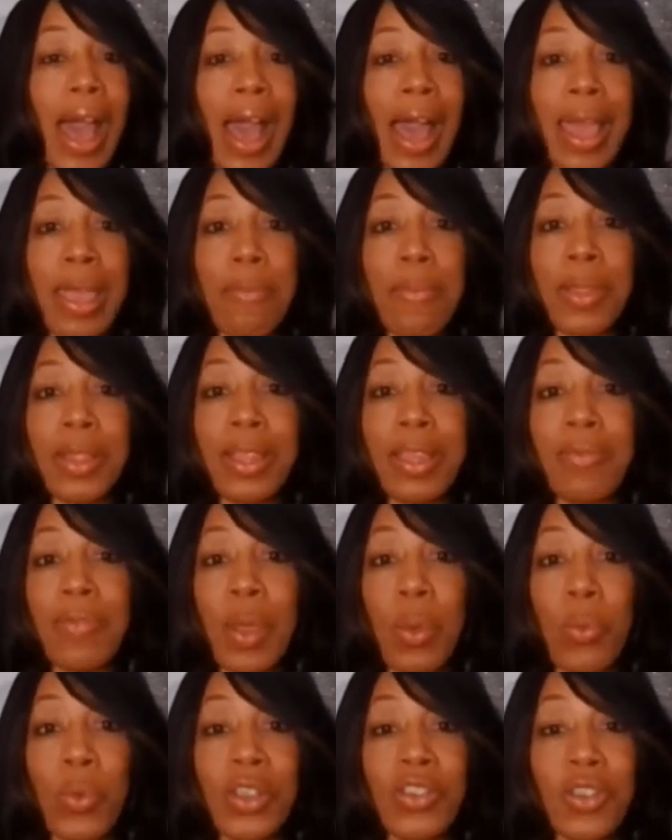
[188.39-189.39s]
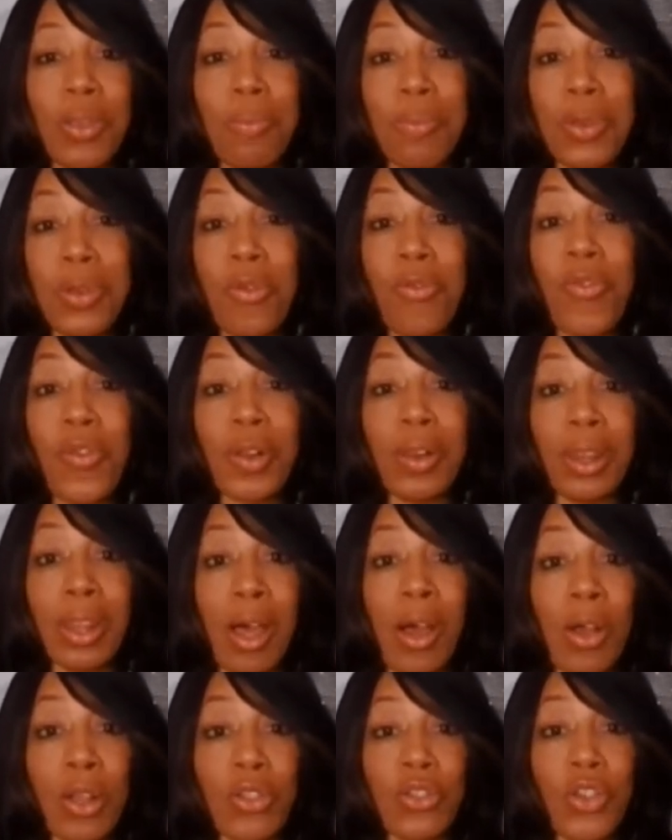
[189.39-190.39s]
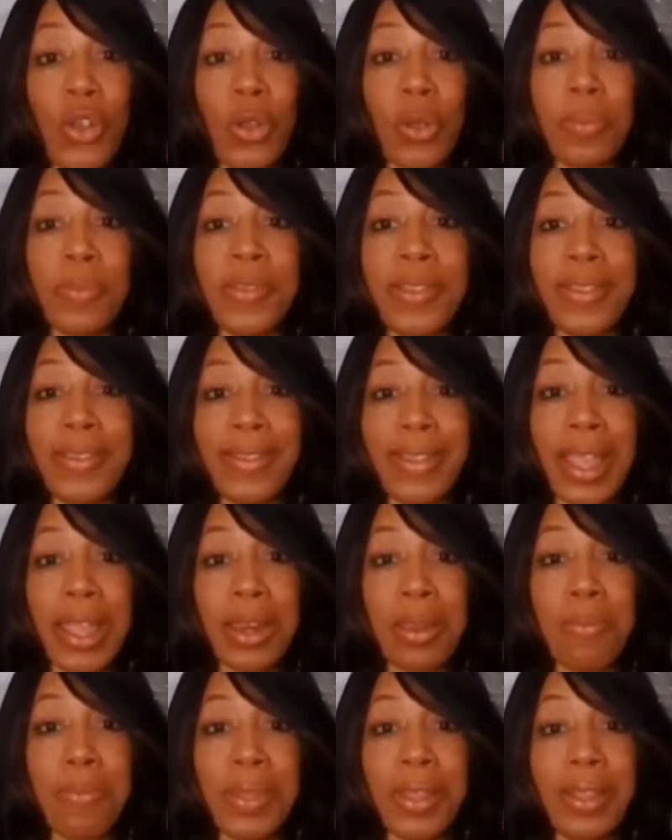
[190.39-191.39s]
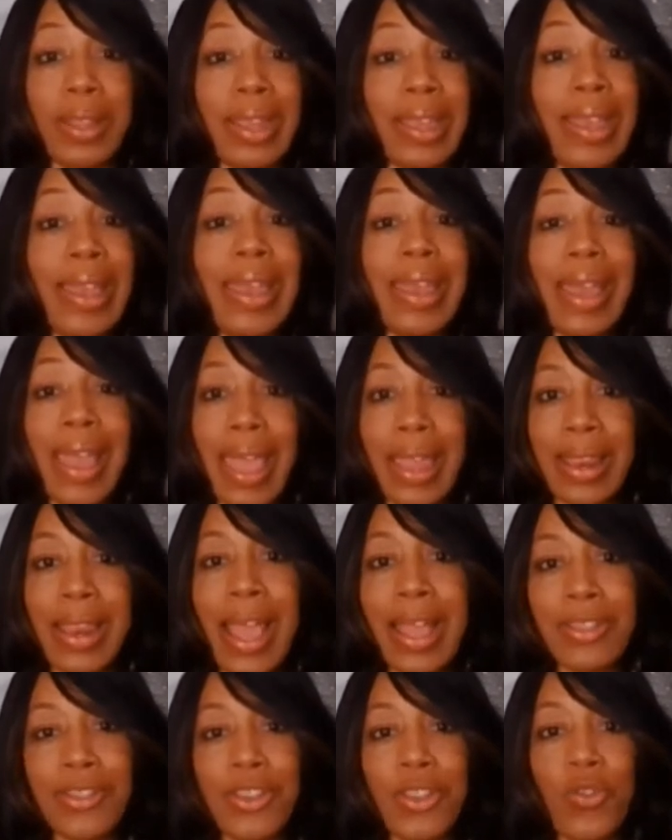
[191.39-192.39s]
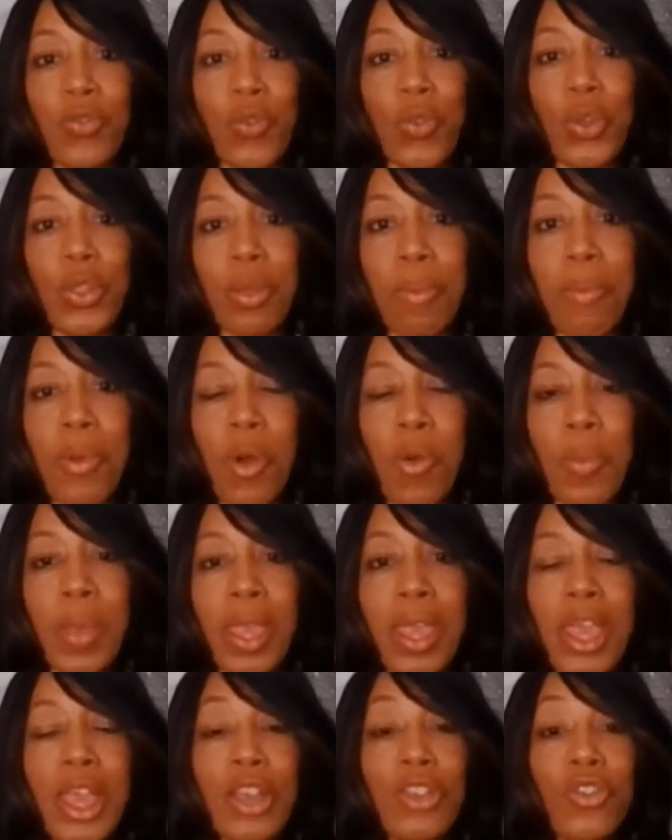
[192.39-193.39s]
I believe that we should build for long term sustainability and not just for the moment.